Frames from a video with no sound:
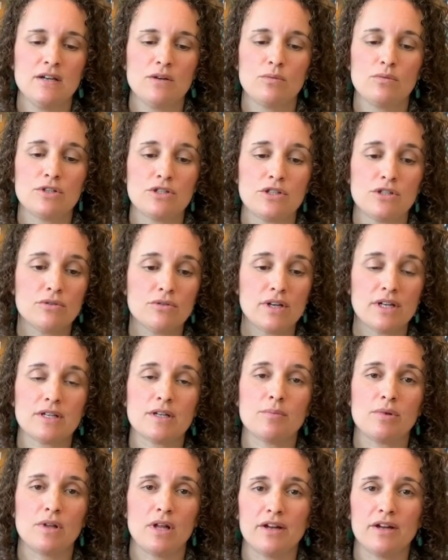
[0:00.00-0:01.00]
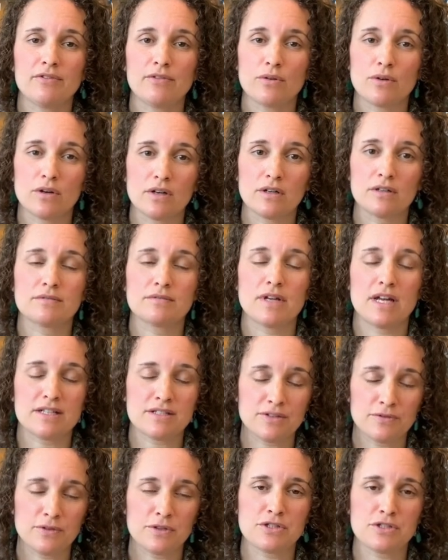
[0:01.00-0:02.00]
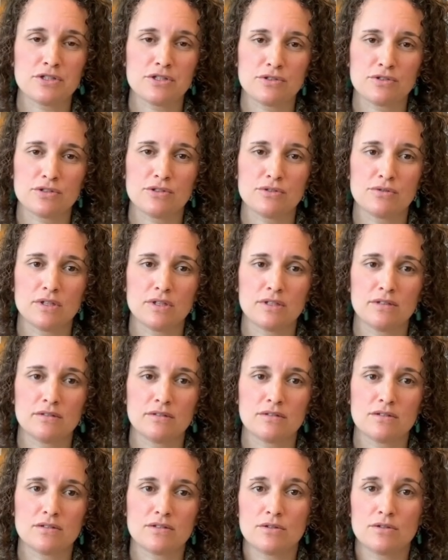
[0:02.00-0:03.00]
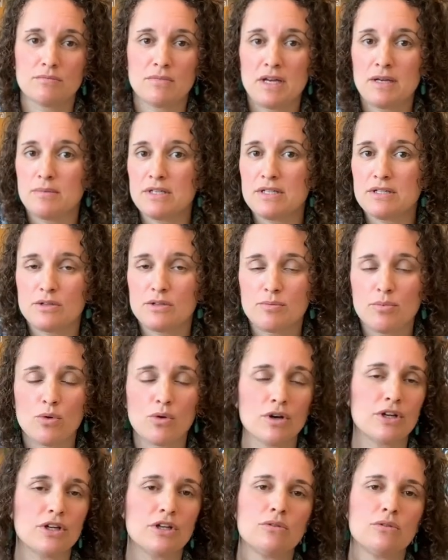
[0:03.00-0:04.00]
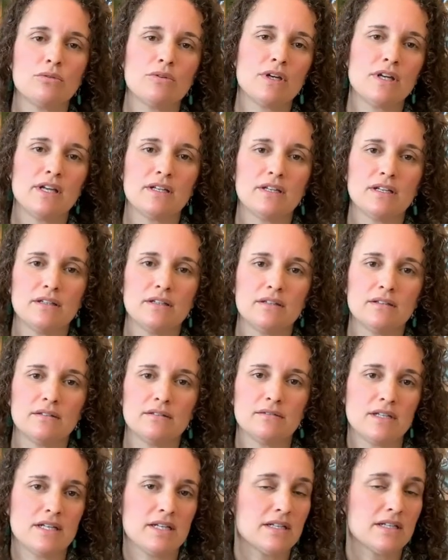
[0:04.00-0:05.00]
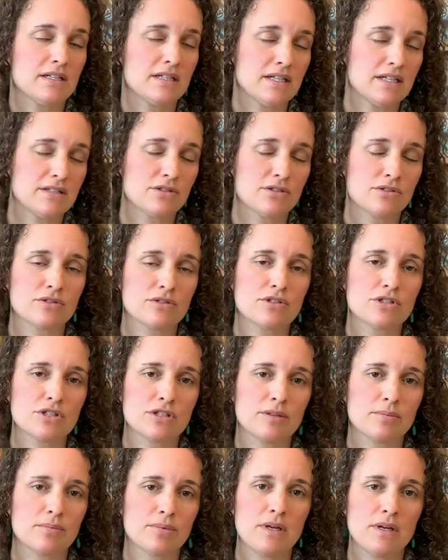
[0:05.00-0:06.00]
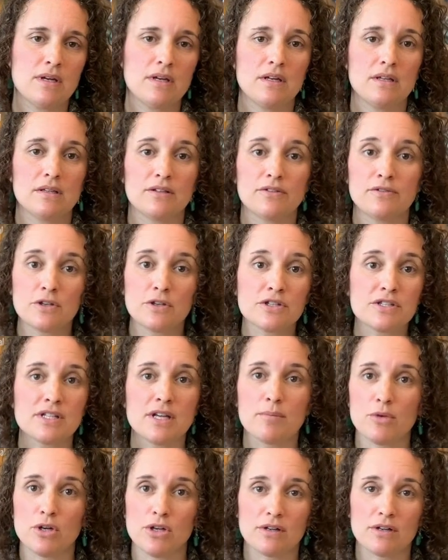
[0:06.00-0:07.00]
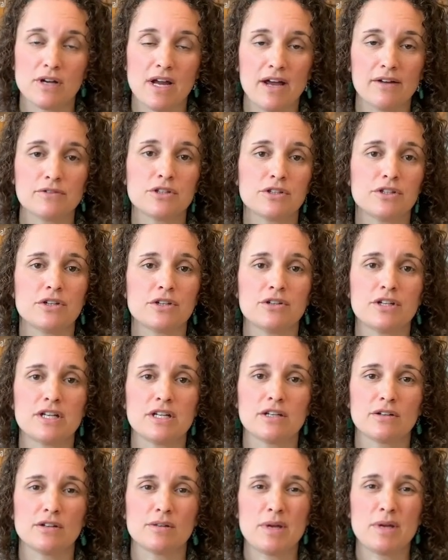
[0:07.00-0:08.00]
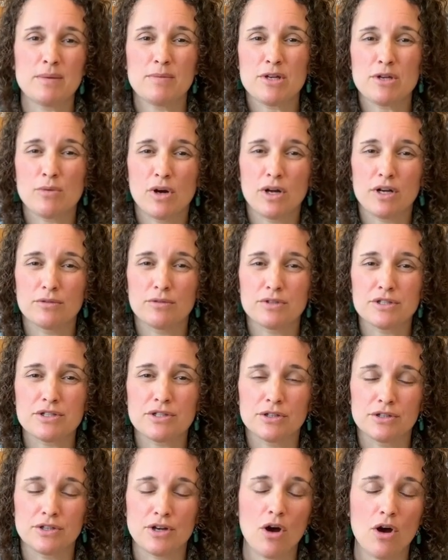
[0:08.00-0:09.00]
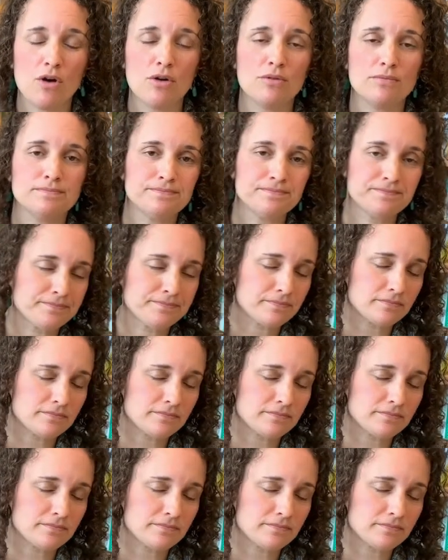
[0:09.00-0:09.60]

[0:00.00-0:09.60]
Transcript: which you can apply for as a first-year student to maybe support you in an internship the first summer after you're here. Maybe you want to return home